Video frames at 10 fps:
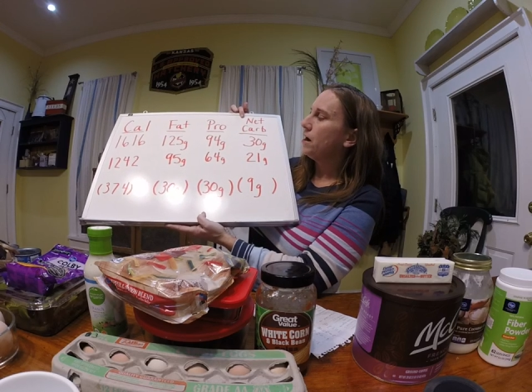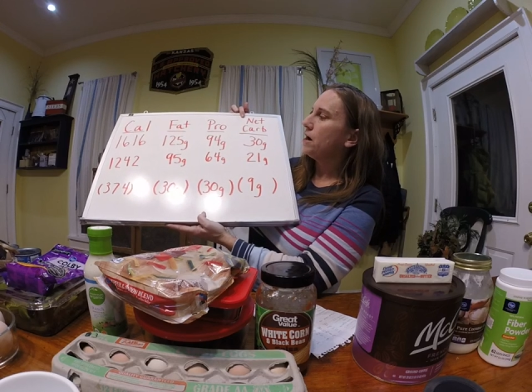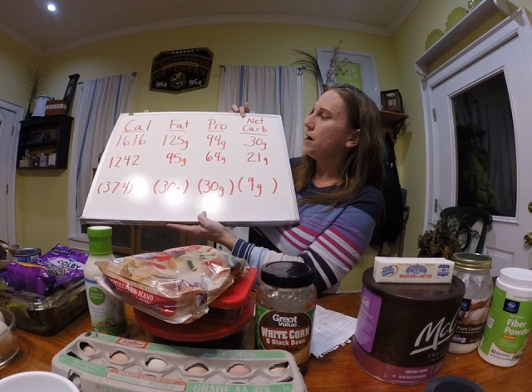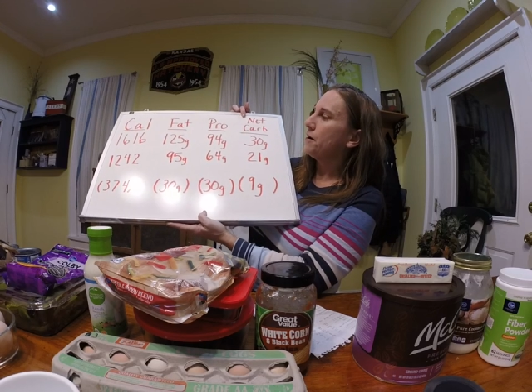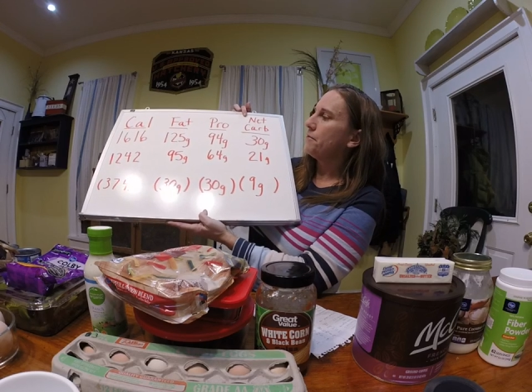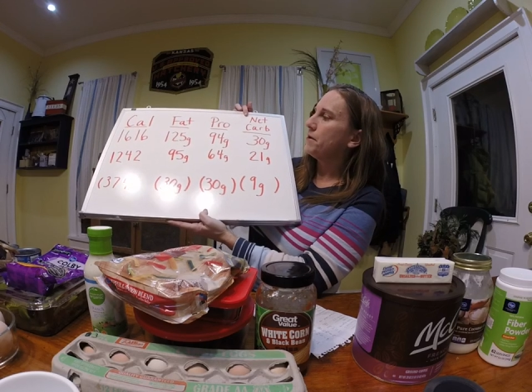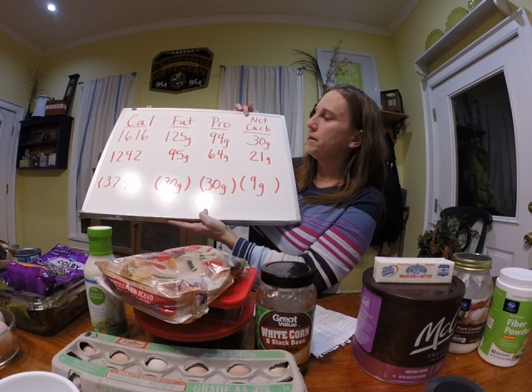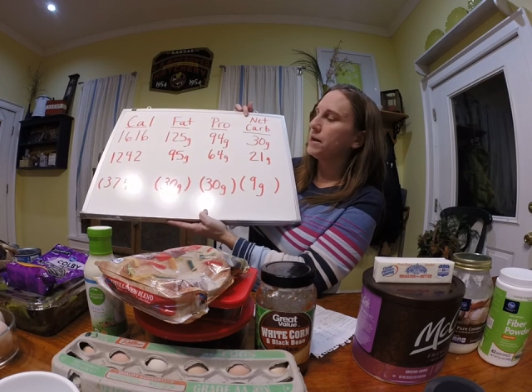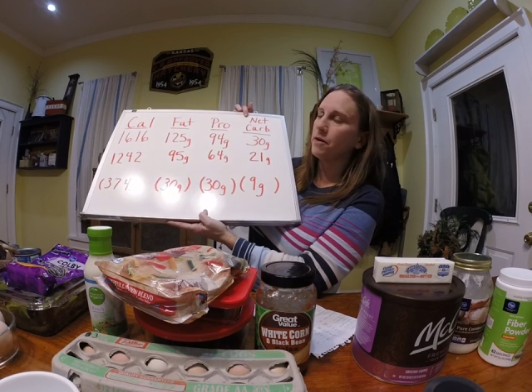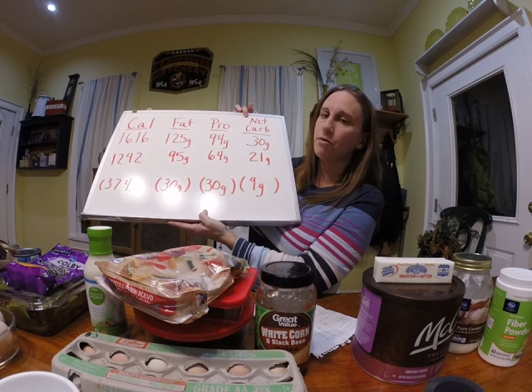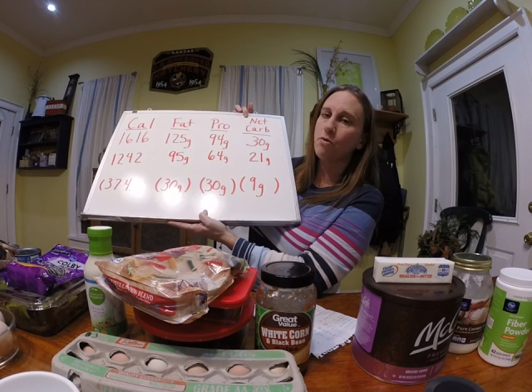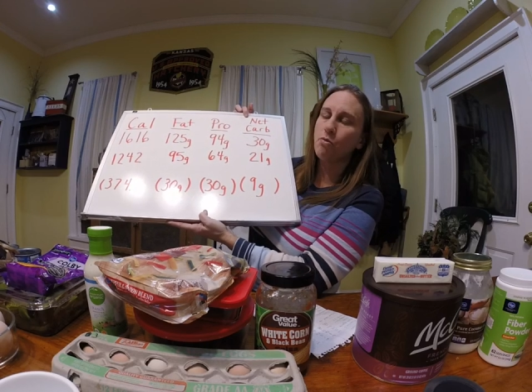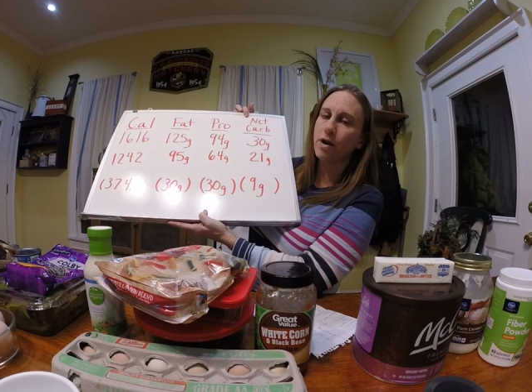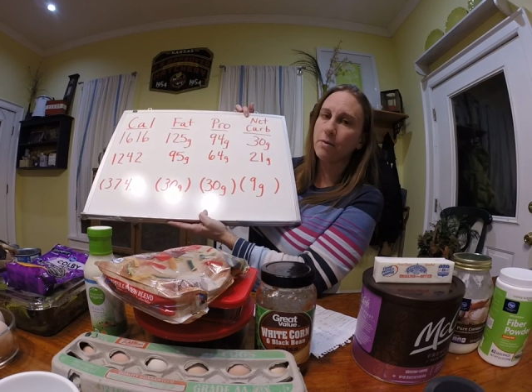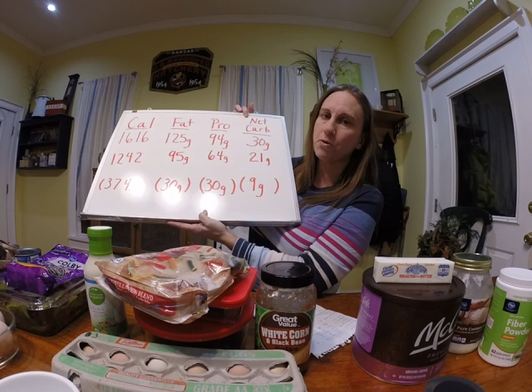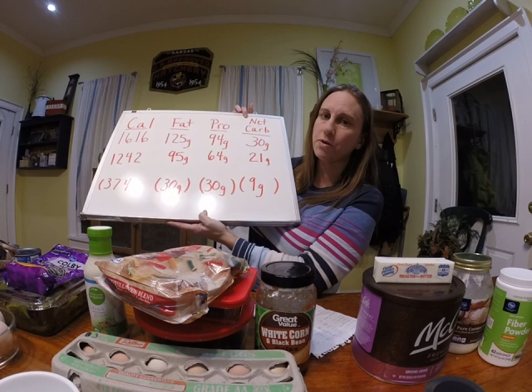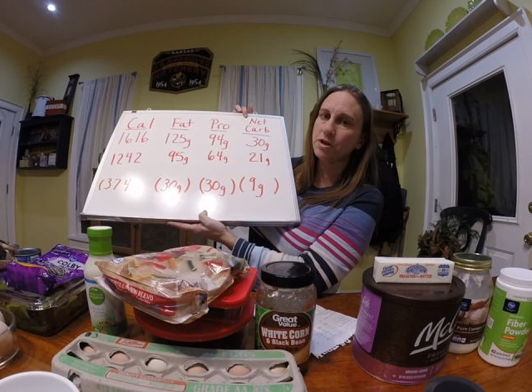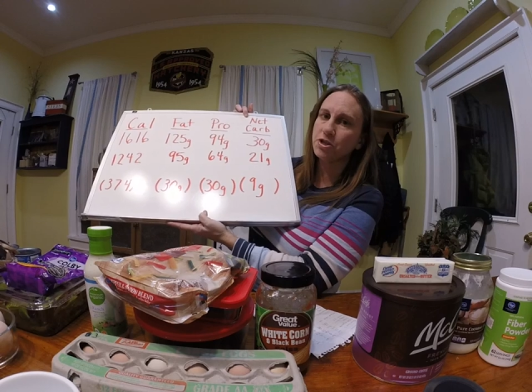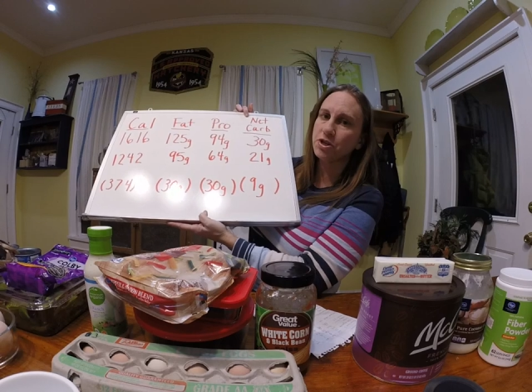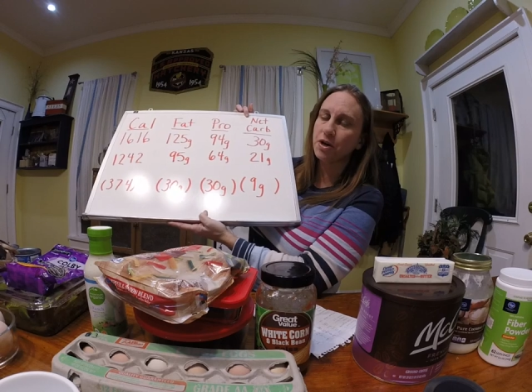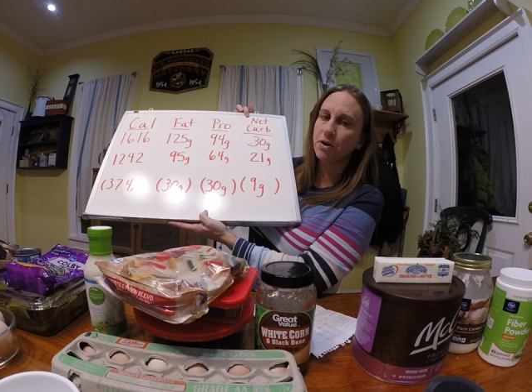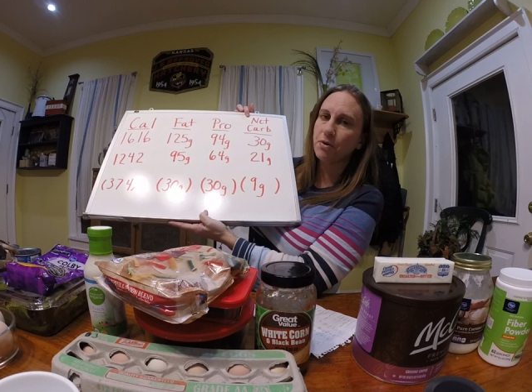Um, now, what I'm going to show you,